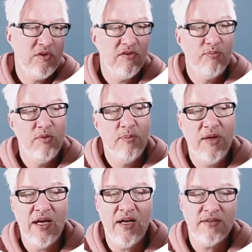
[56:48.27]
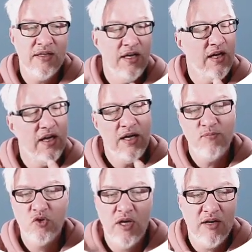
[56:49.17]
which is prepared,
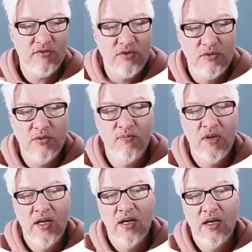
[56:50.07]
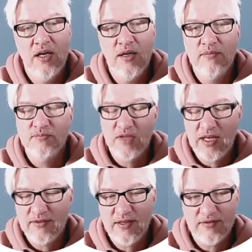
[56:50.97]
um, you have to um,
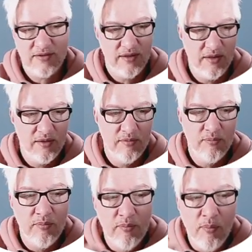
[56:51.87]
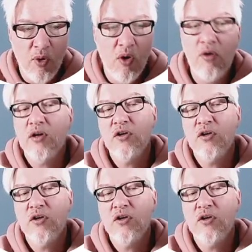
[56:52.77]
access more